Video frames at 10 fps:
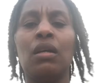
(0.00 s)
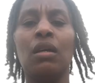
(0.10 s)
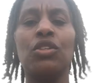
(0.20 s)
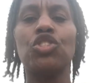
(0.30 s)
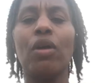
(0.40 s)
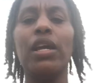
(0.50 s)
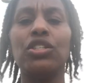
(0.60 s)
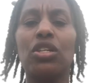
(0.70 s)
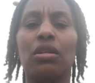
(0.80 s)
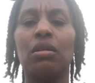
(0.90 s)

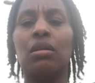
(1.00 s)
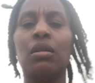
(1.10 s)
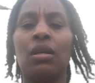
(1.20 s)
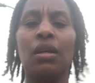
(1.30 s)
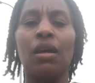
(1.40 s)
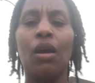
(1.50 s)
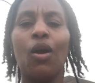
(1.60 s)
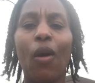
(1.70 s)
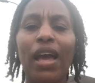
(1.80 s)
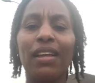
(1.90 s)
stranger,
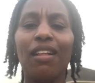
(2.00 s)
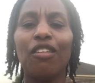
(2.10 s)
right?